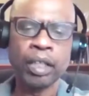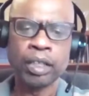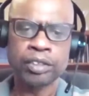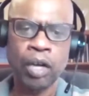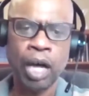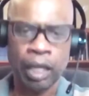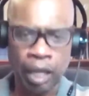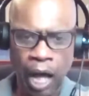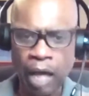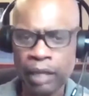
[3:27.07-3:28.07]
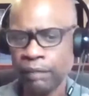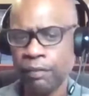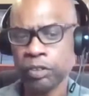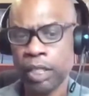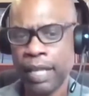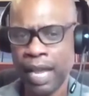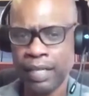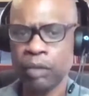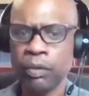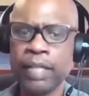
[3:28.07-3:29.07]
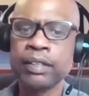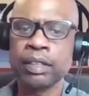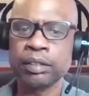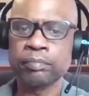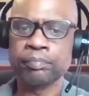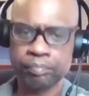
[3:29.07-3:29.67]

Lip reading: So I like to focus on anti-racism.